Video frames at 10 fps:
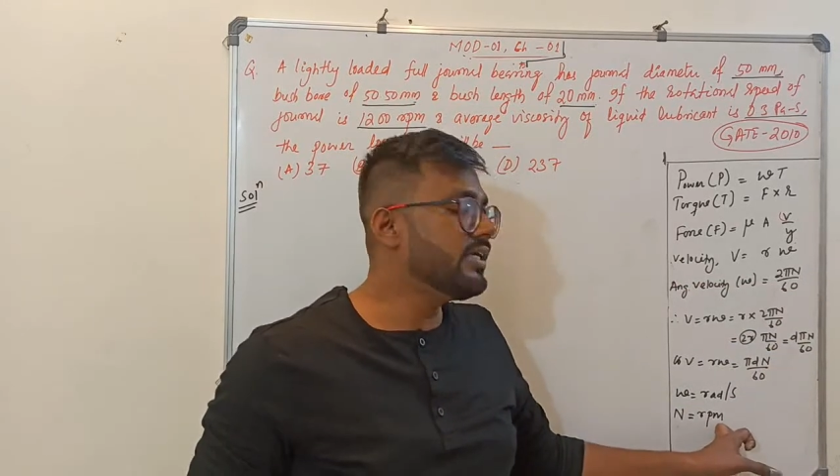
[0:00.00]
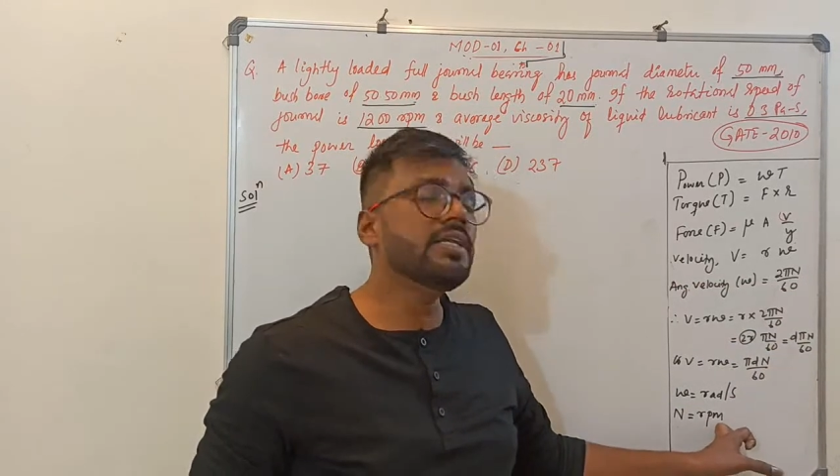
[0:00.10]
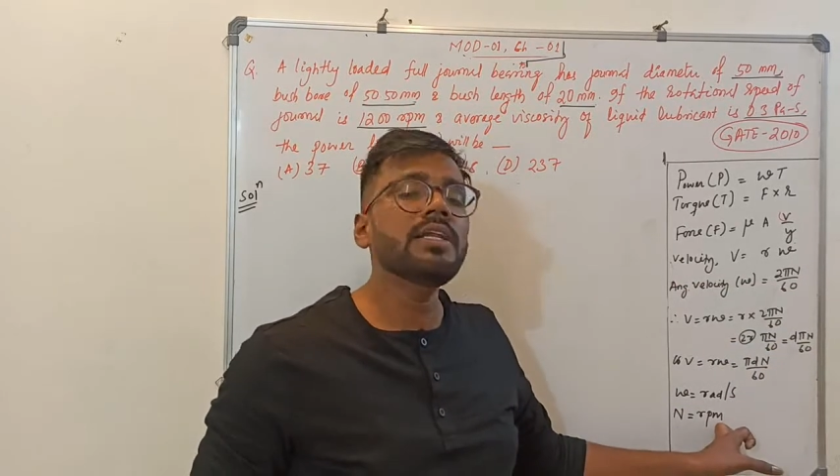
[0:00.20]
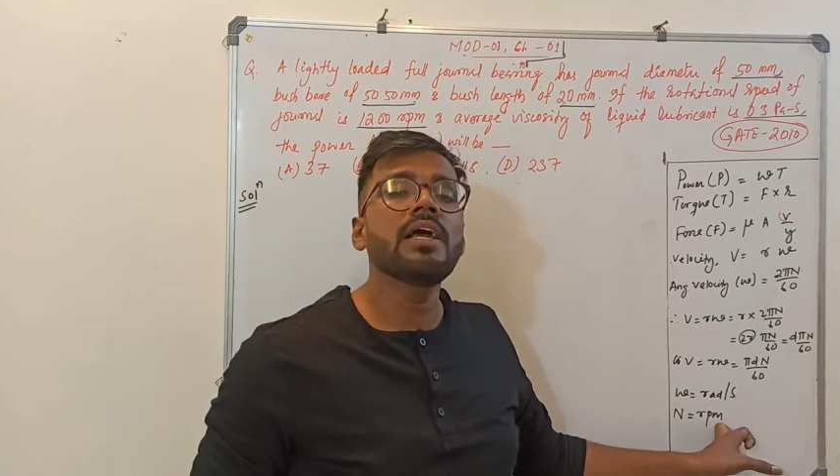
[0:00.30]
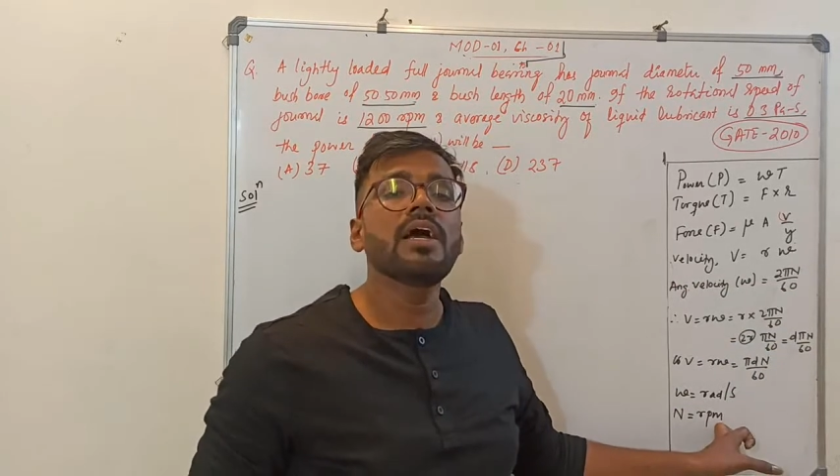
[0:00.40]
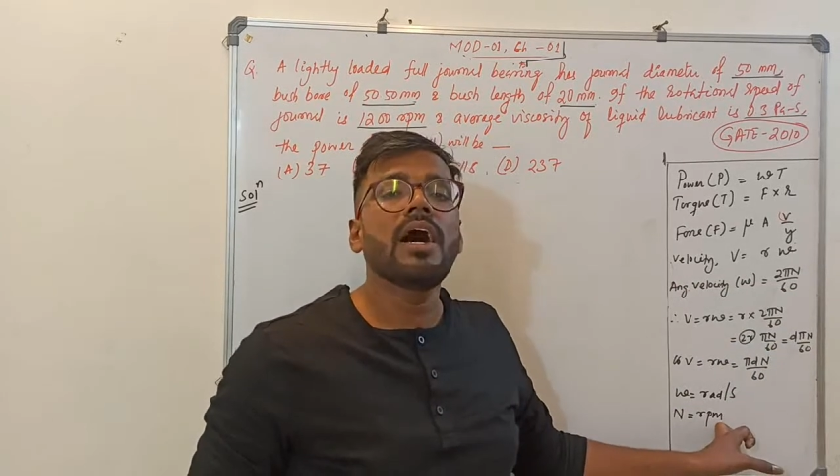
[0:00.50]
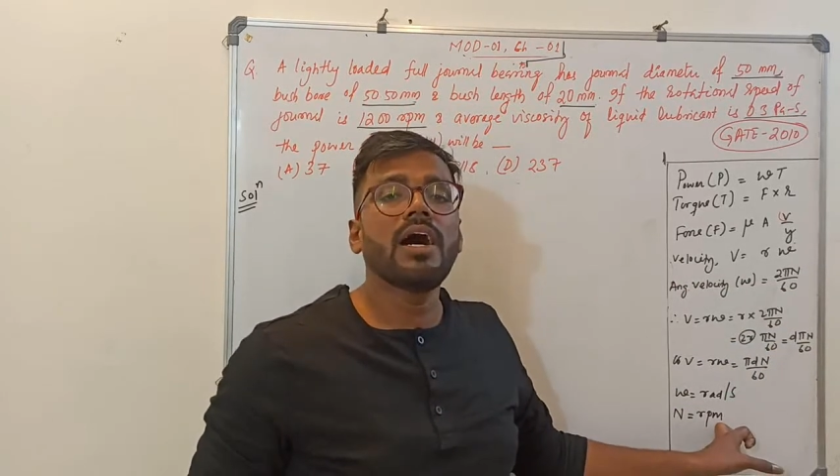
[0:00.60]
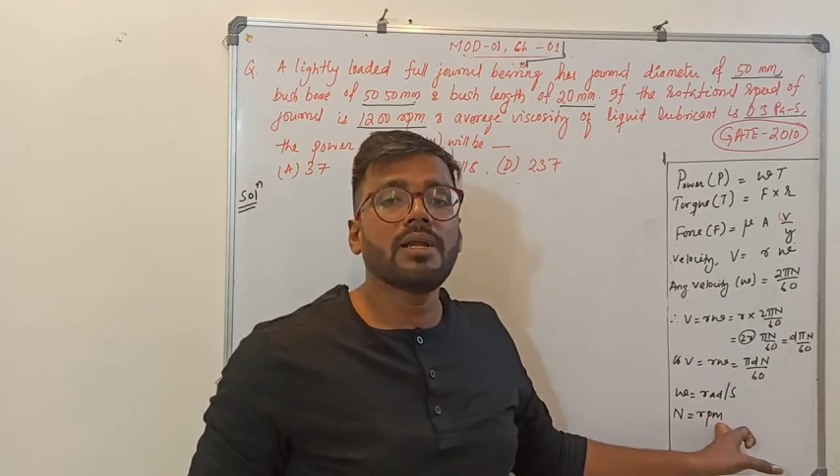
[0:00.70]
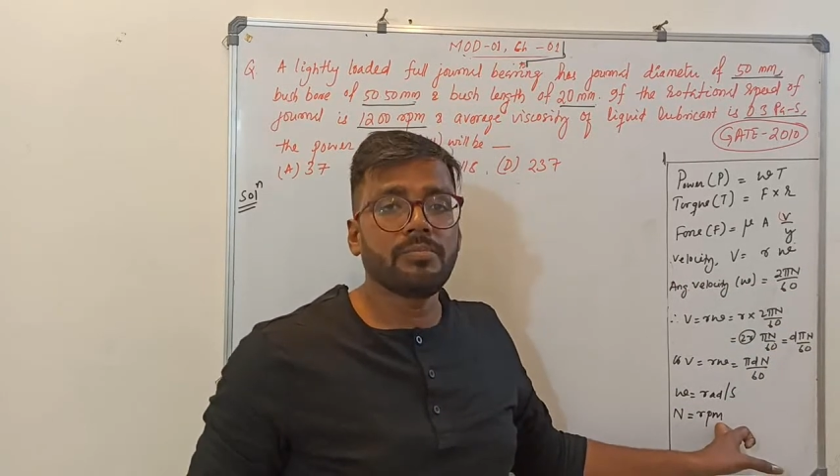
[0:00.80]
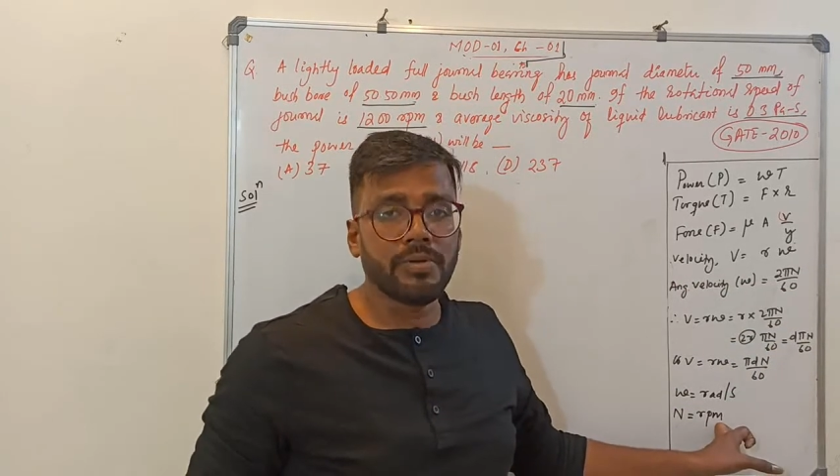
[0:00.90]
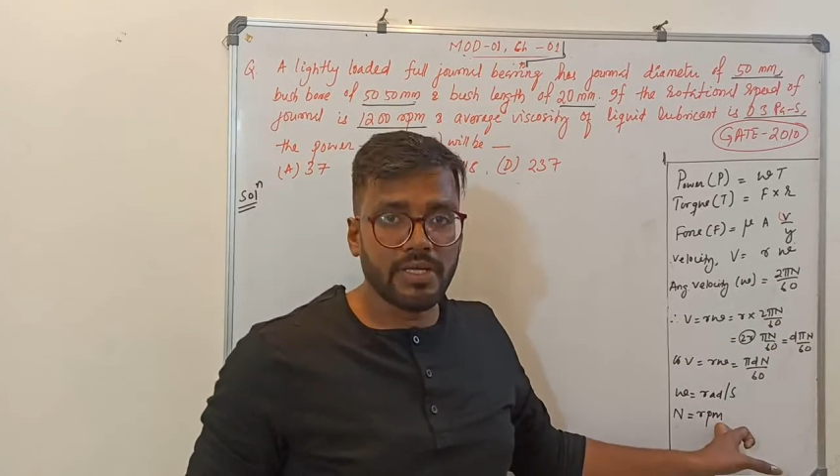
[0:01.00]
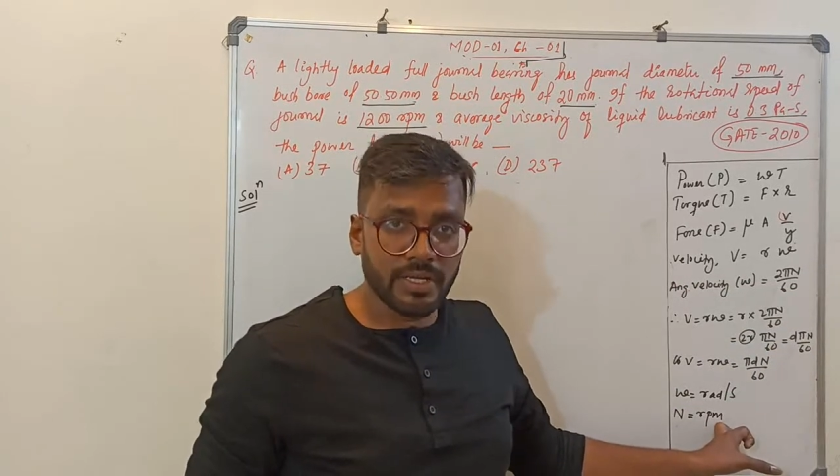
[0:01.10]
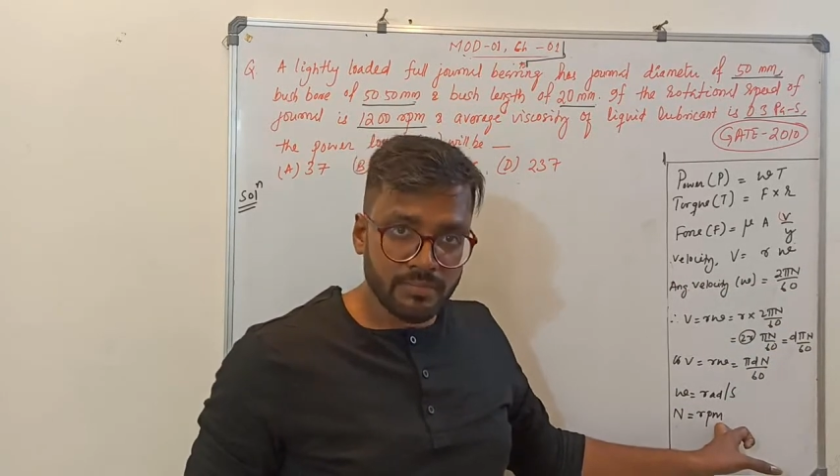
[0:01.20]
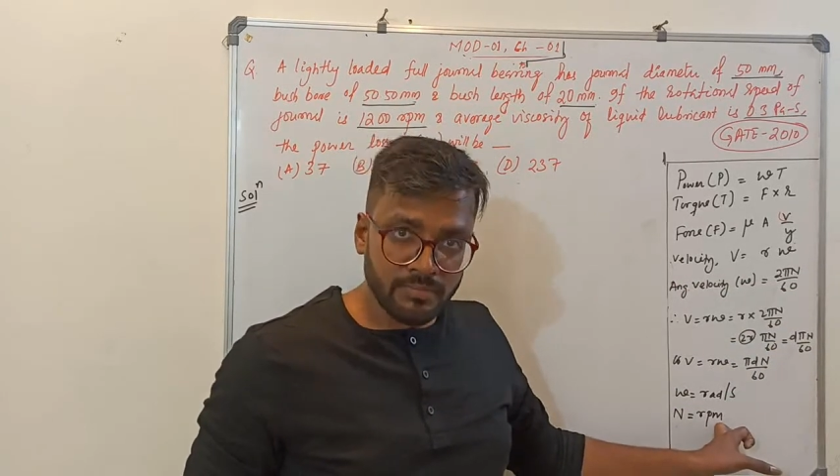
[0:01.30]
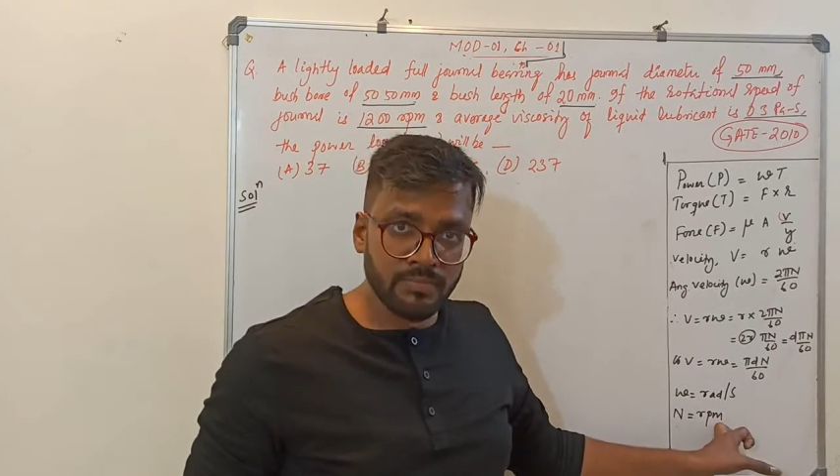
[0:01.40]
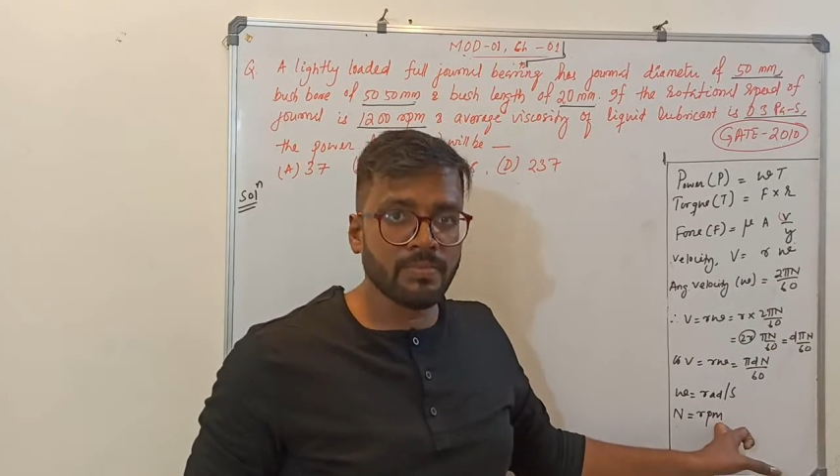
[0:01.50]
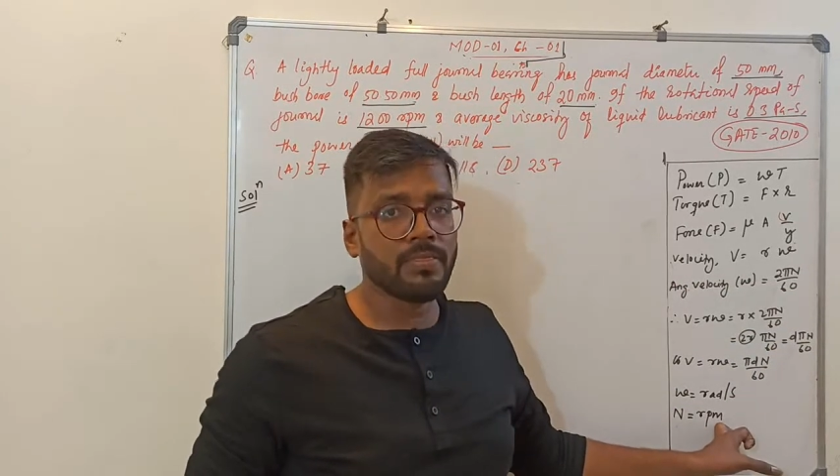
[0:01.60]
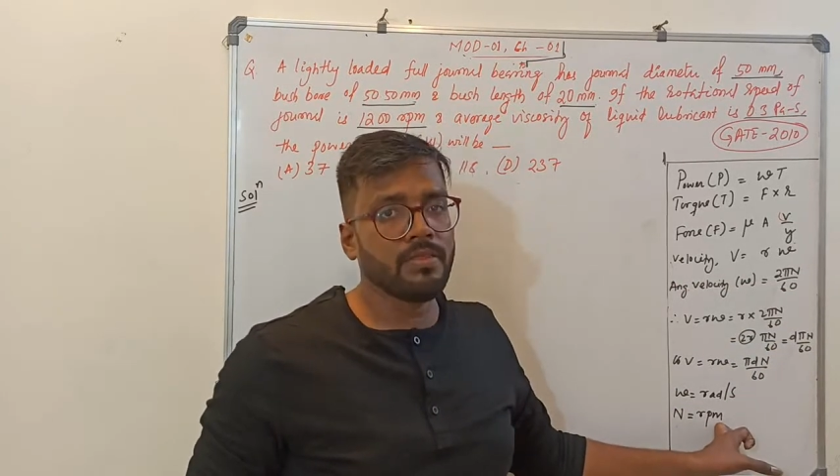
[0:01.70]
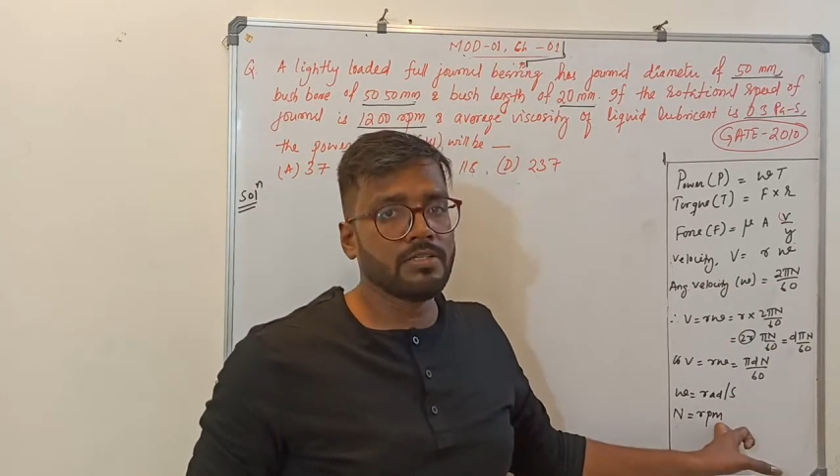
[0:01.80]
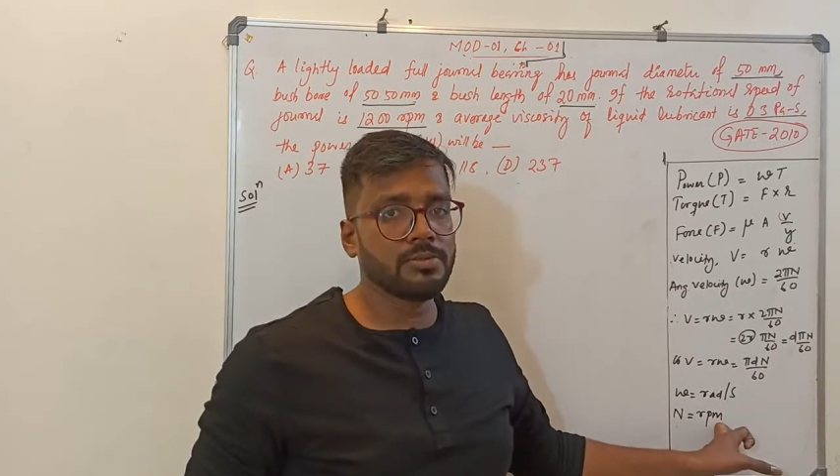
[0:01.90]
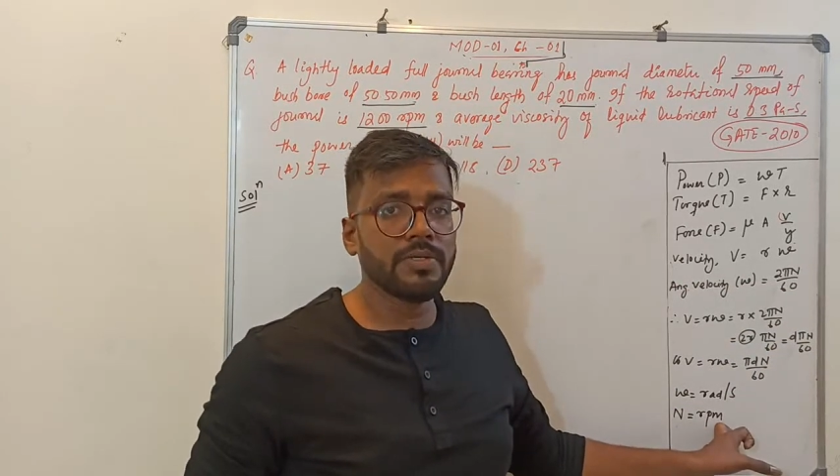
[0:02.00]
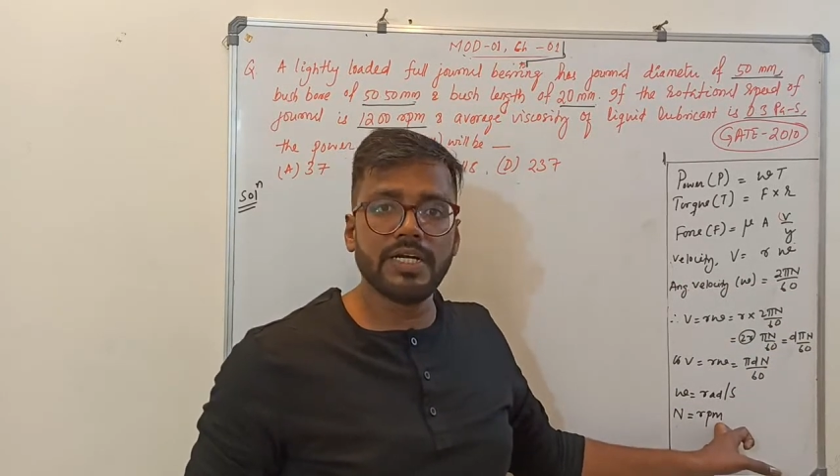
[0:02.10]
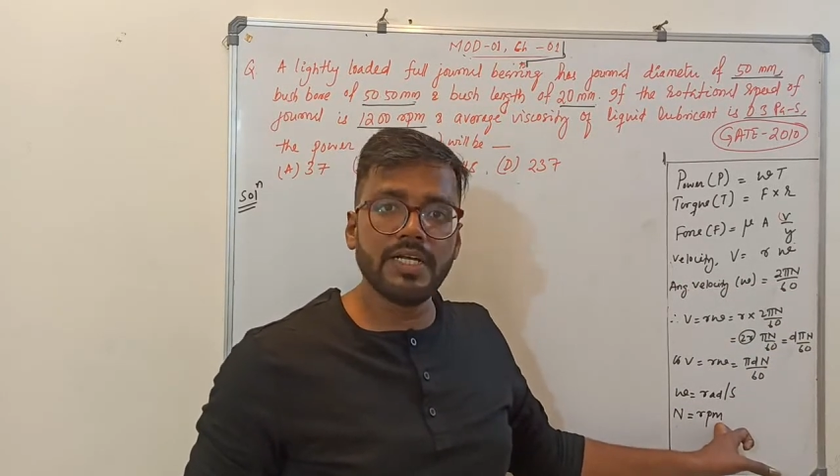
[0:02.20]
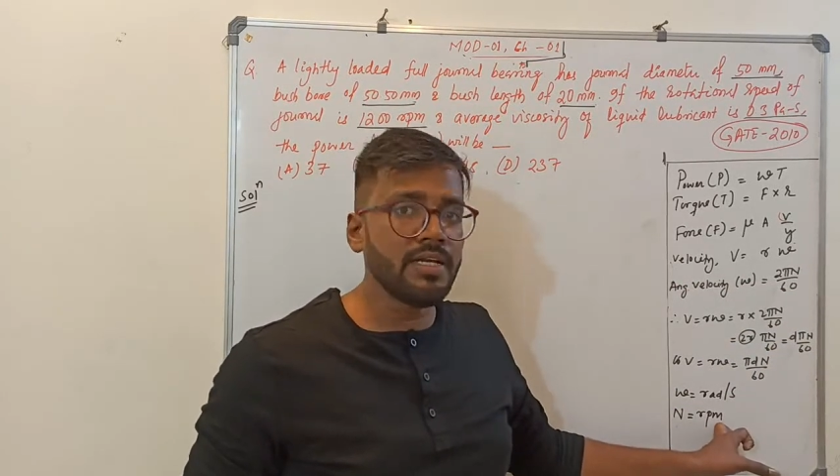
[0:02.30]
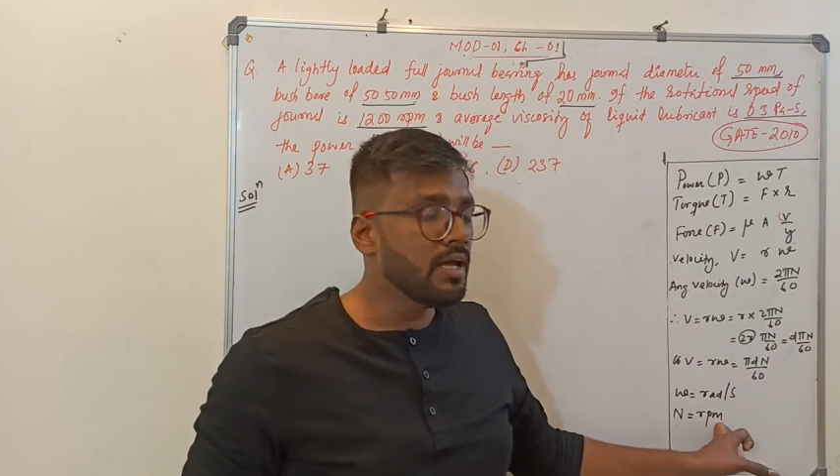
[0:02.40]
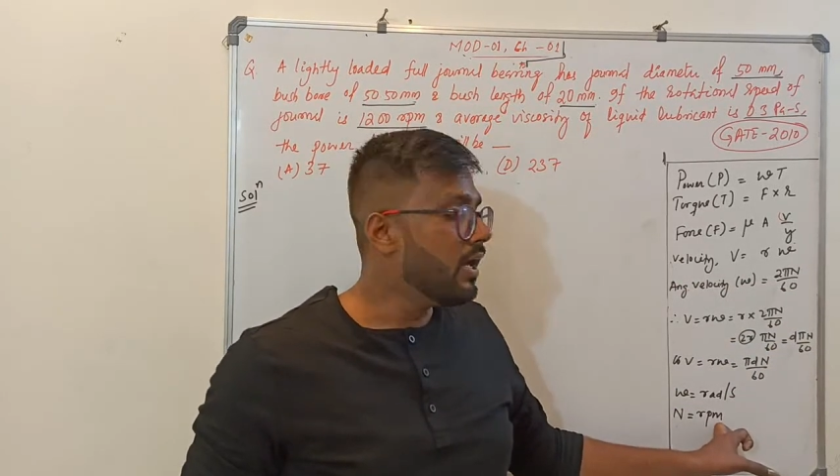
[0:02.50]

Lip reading: in rpm. Speed in